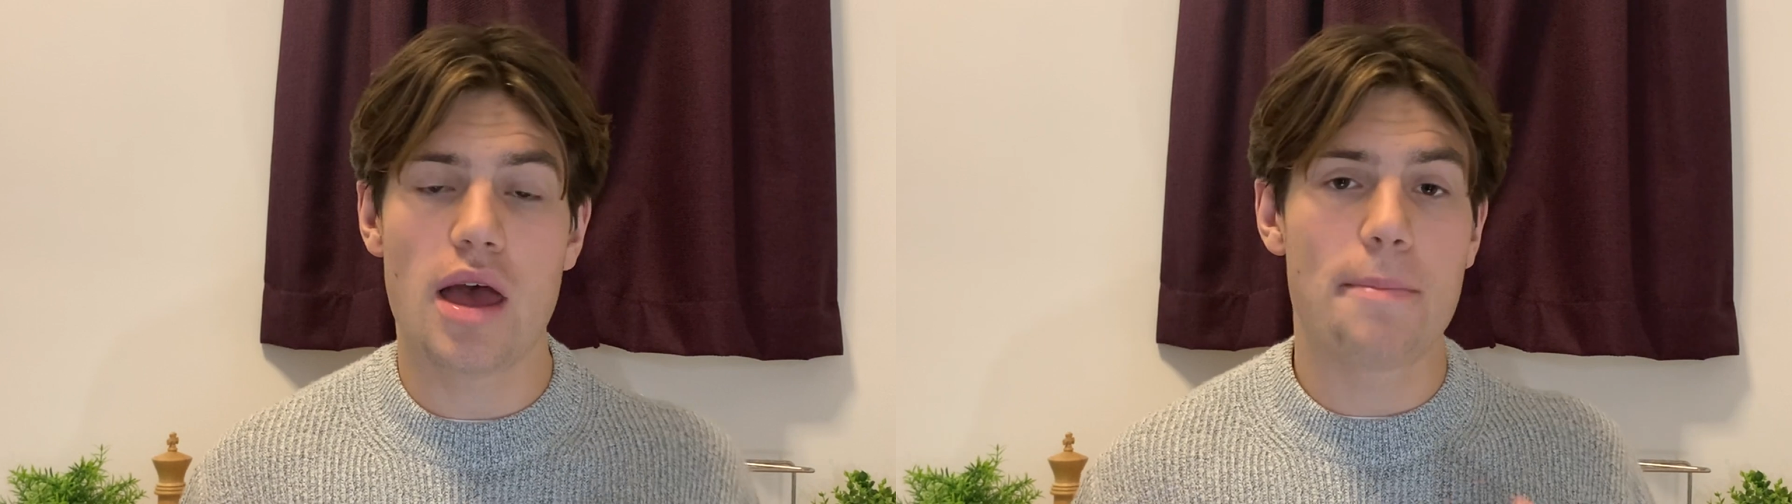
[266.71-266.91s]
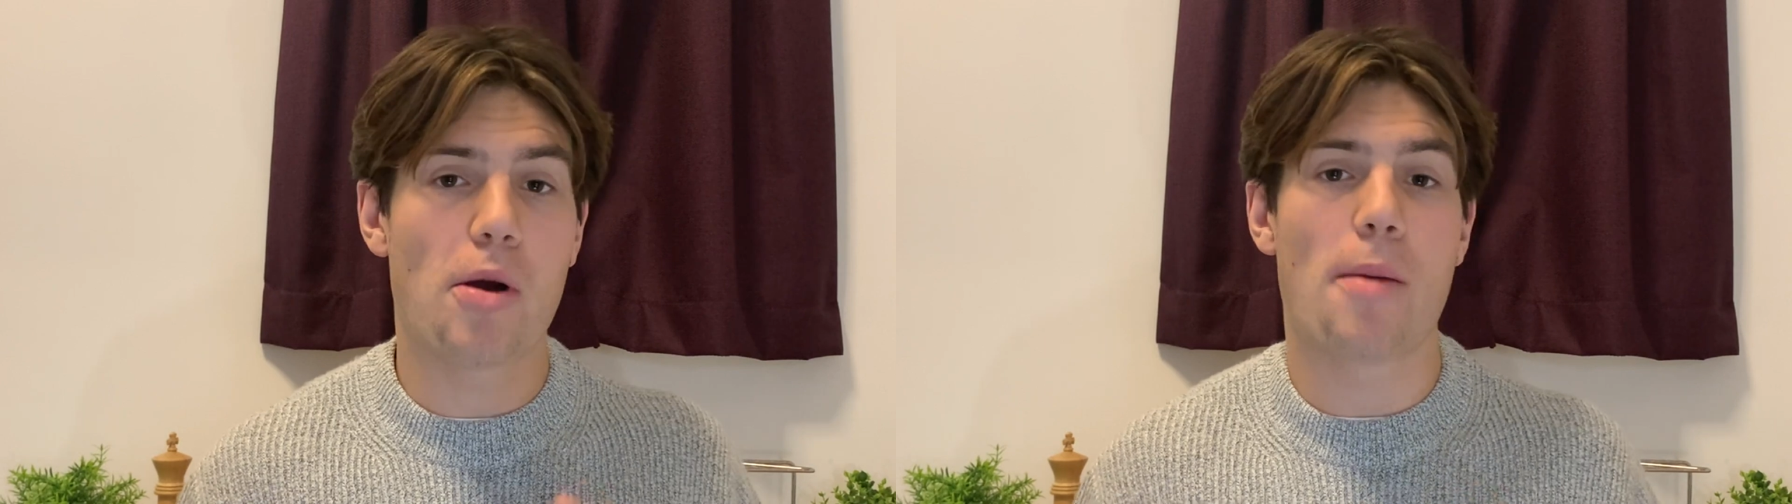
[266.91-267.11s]

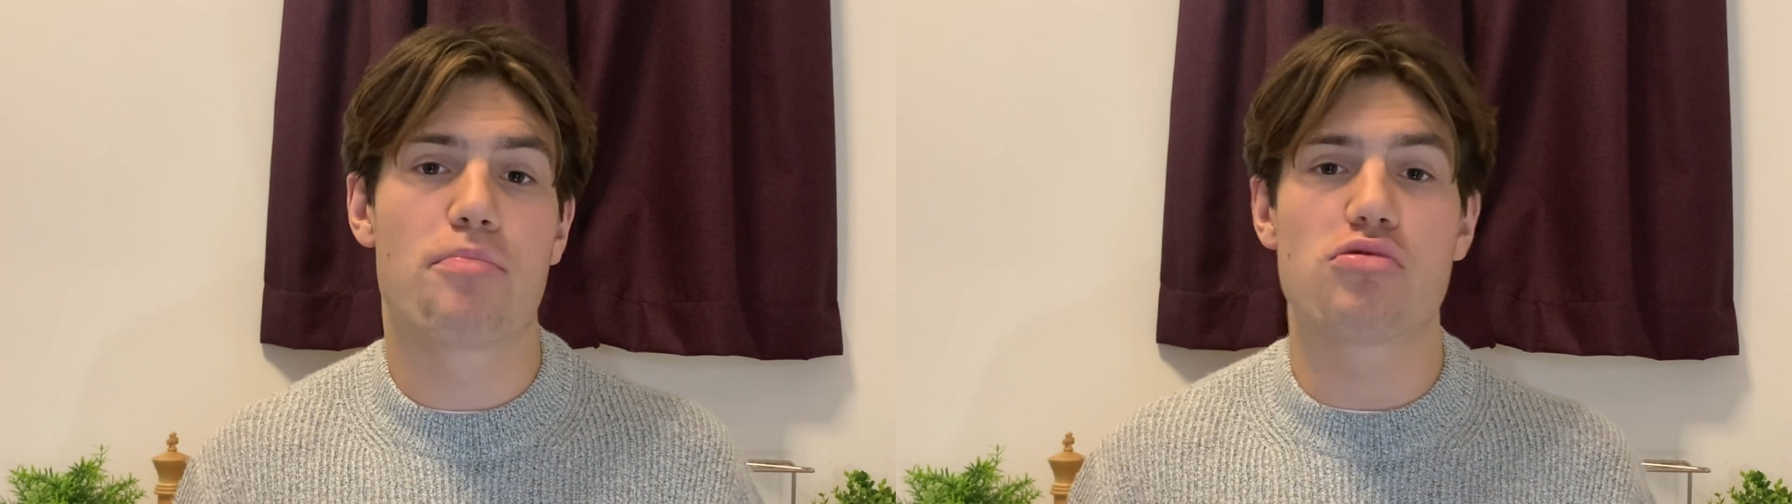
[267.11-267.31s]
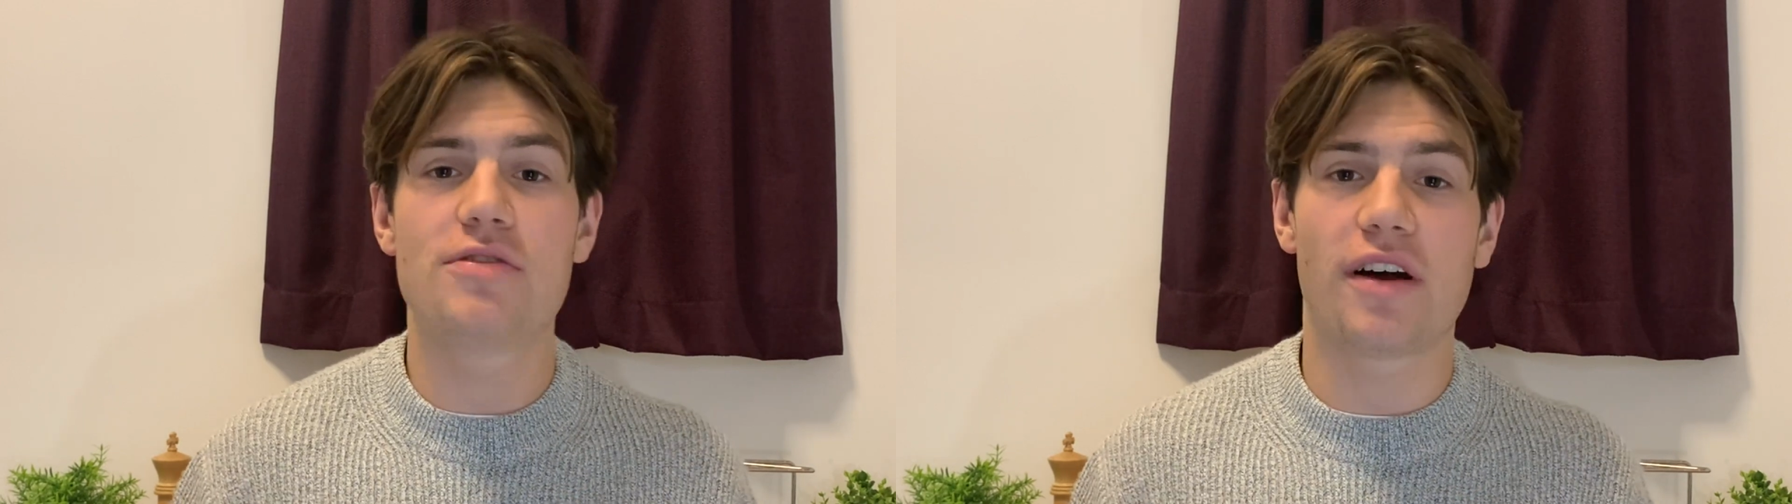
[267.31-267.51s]
but a
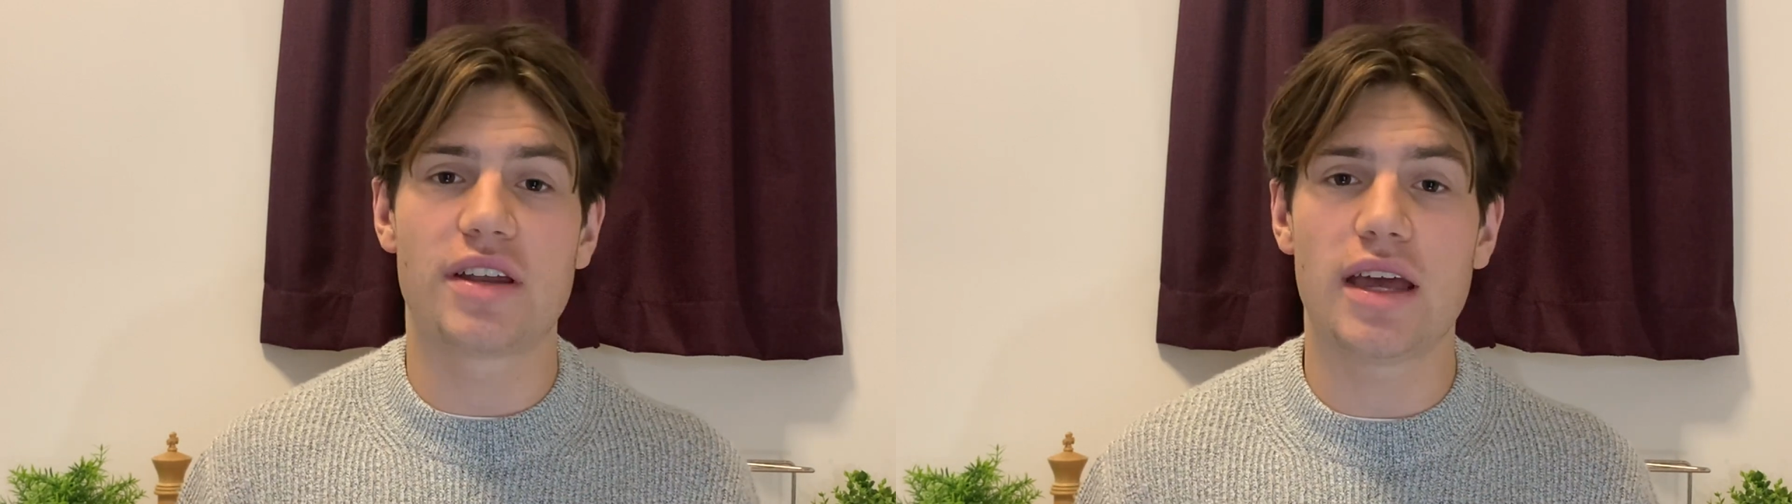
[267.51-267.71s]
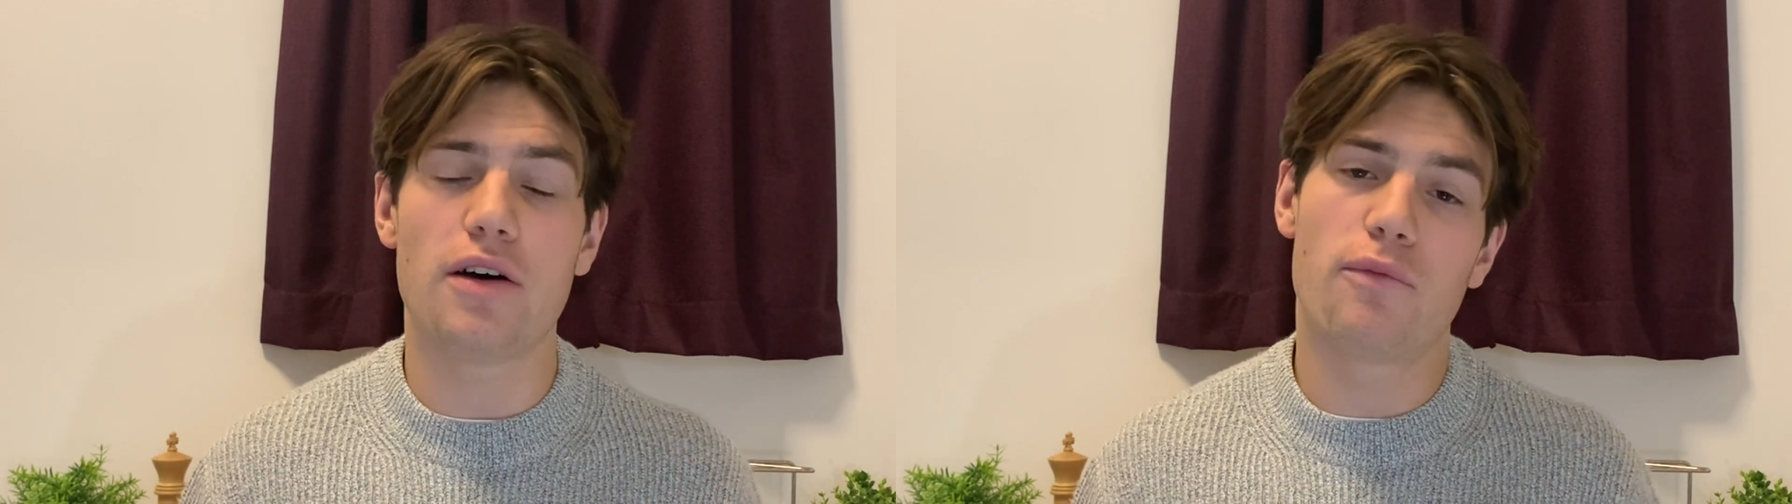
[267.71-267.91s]
brief
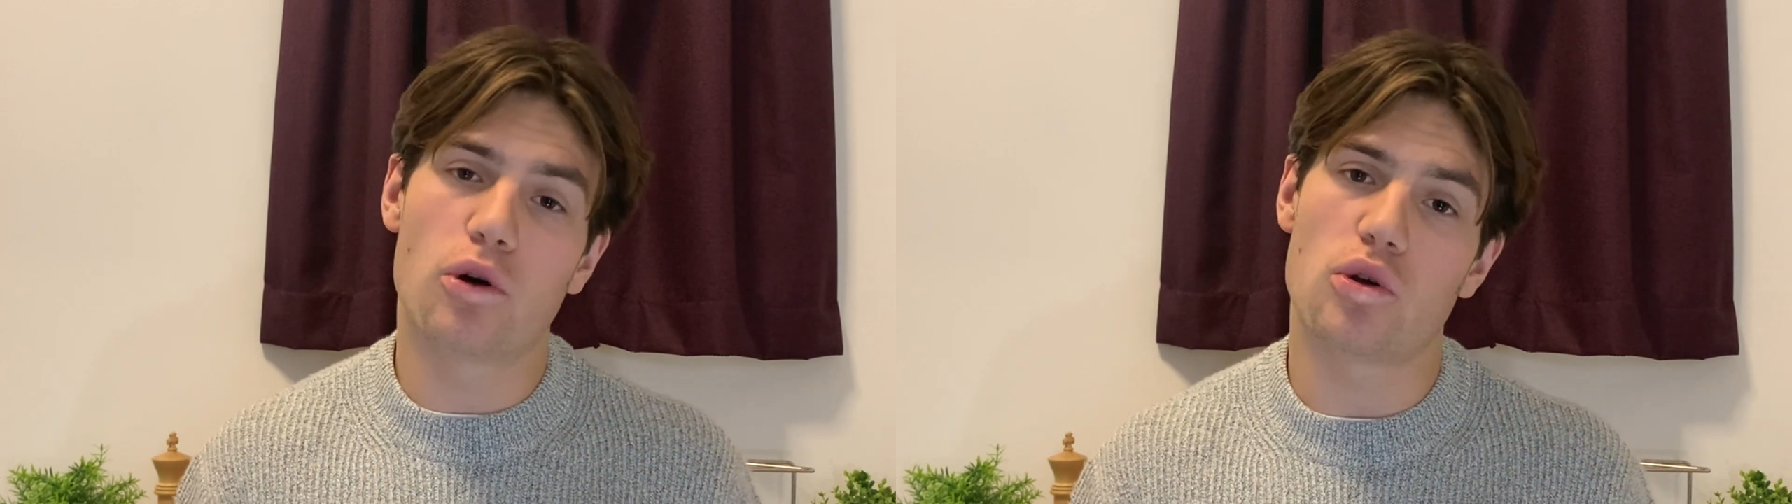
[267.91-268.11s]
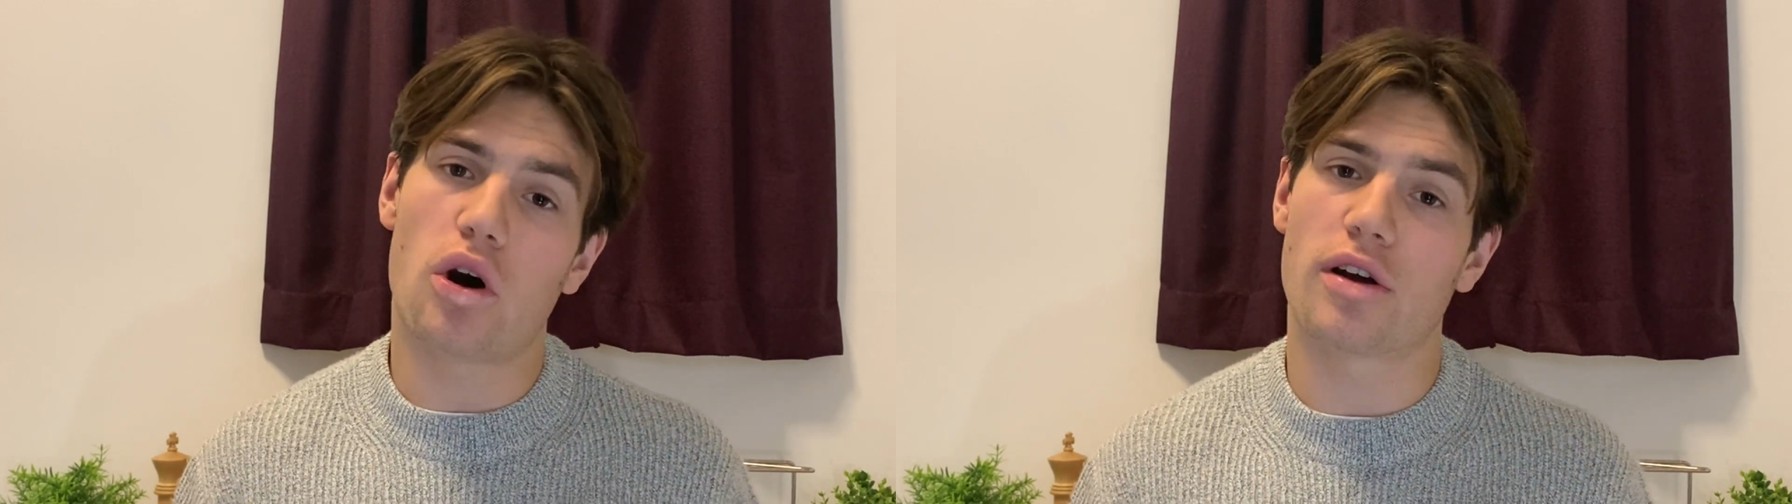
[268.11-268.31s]
idea of what
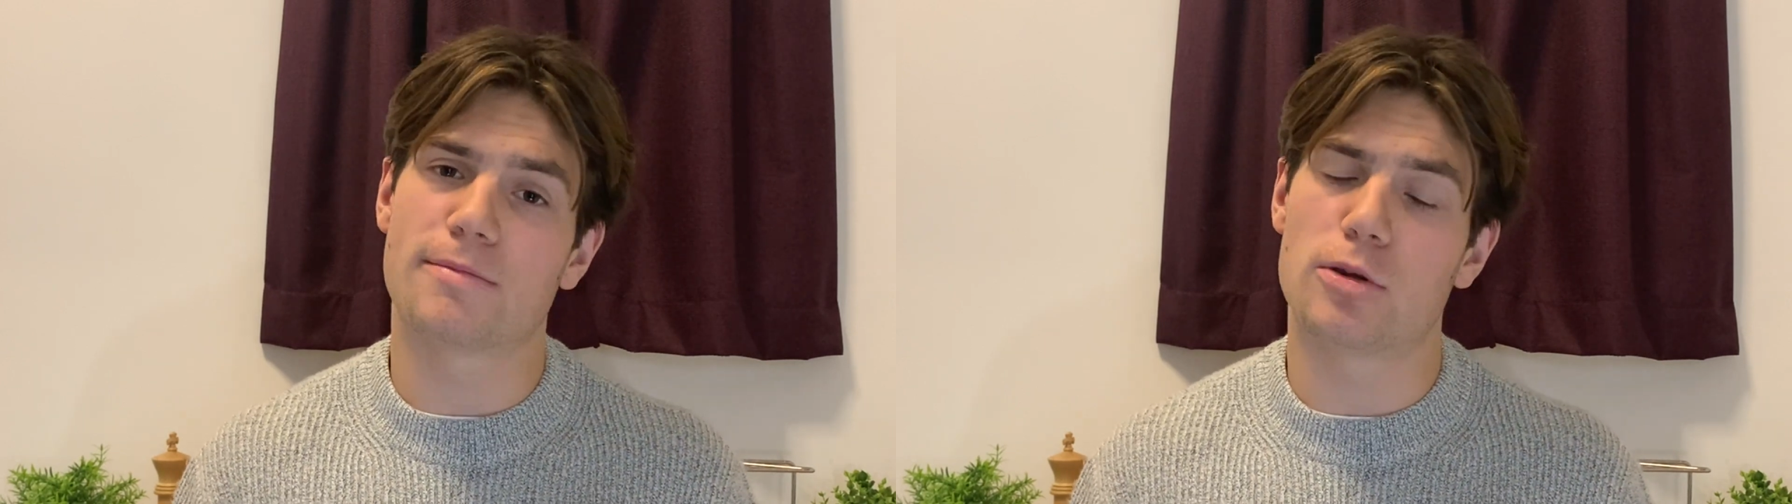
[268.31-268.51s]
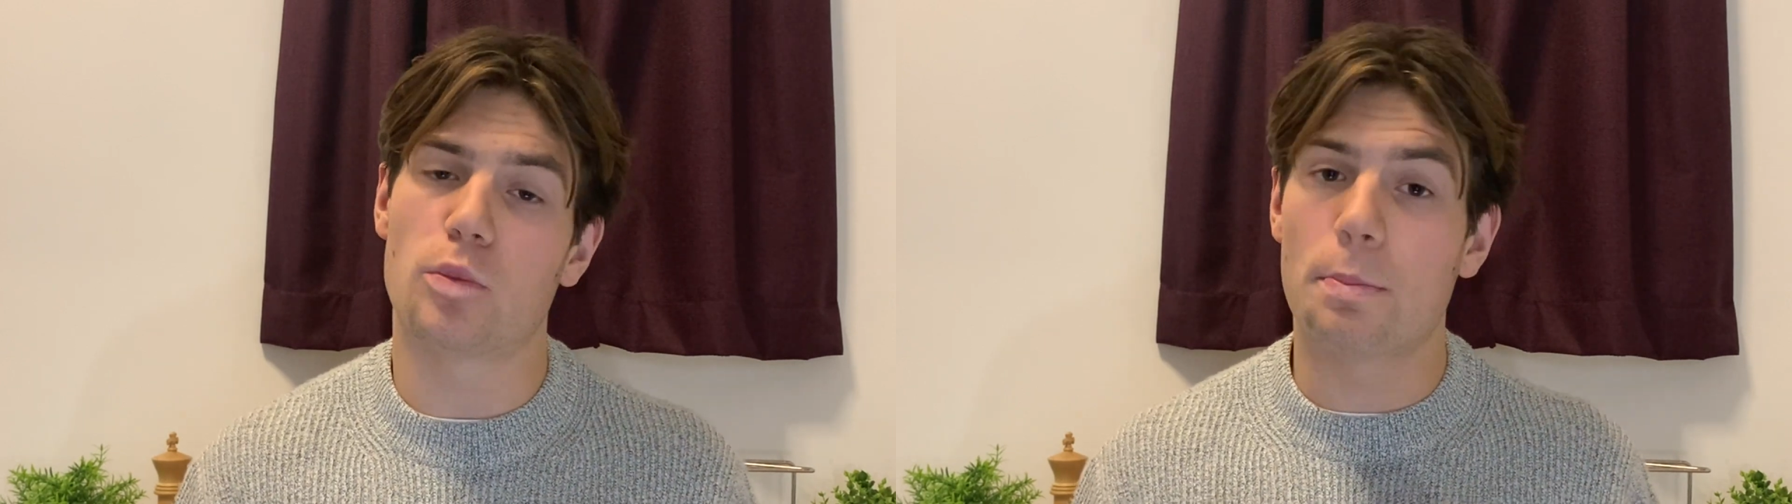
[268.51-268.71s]
your argument